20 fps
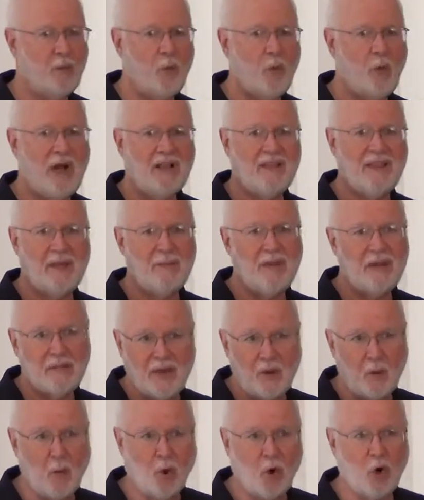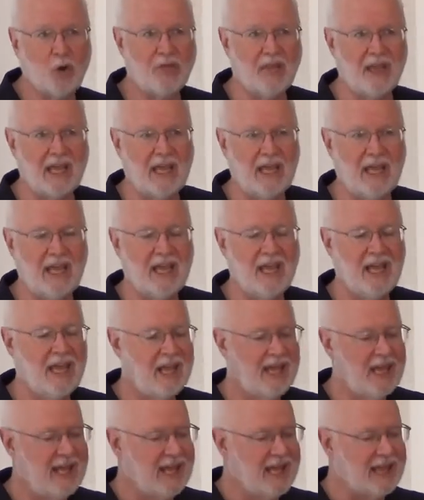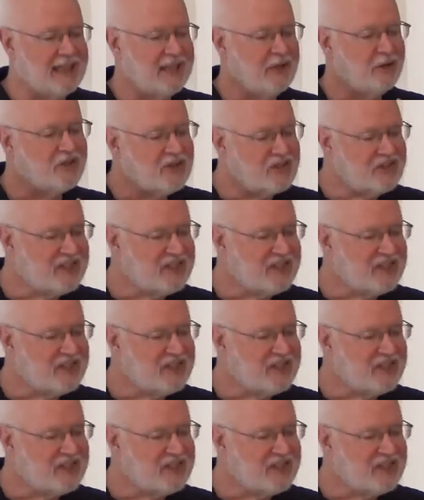while they may be worthy, they're